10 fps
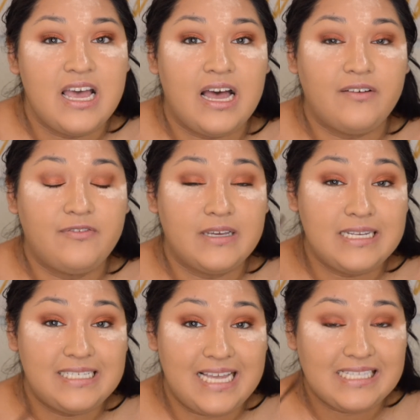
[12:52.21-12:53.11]
of
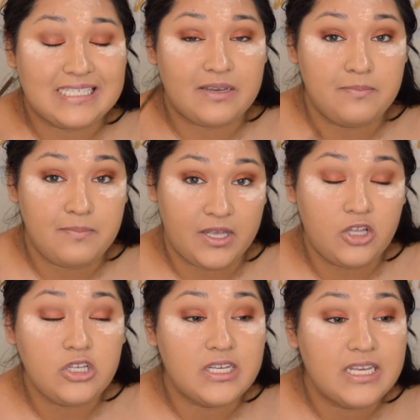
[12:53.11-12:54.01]
condensed
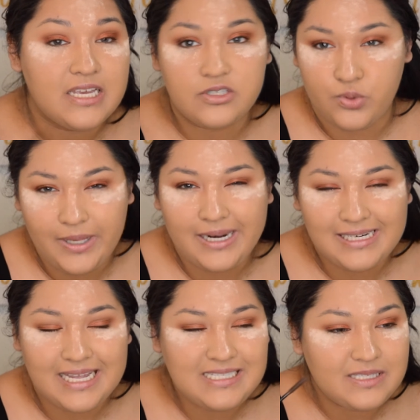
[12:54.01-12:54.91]
milk, sweet
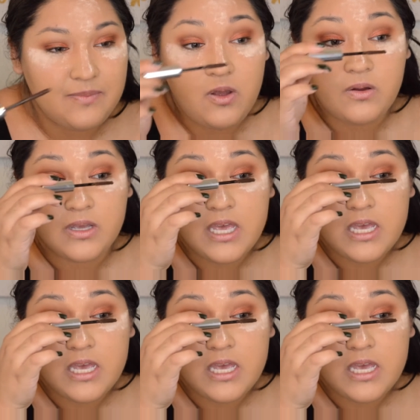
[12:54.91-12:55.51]
condensed milk.